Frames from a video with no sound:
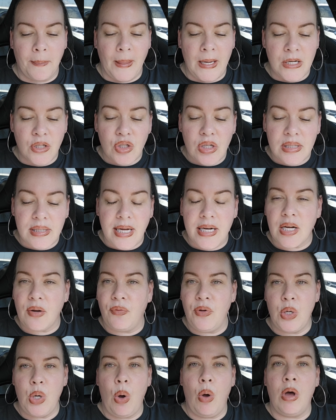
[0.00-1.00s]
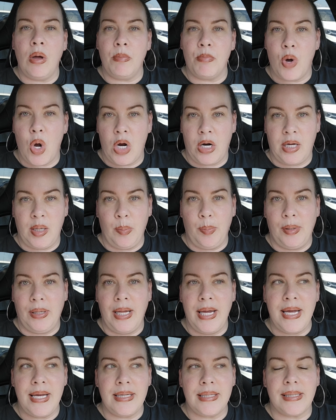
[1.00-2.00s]
And she's like, if you go on
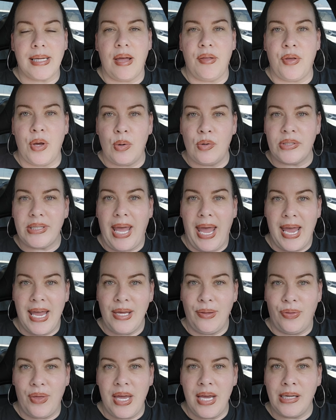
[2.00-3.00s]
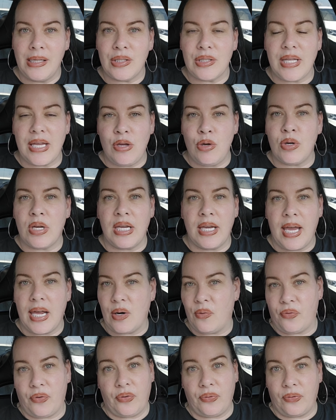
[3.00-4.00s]
Marketplace, those hay things that you can get
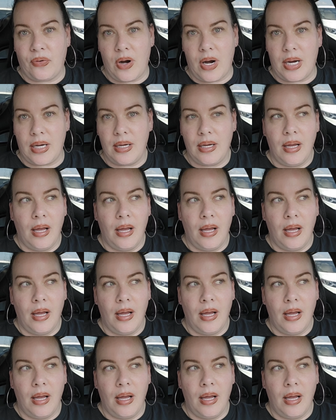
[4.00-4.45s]
them for free.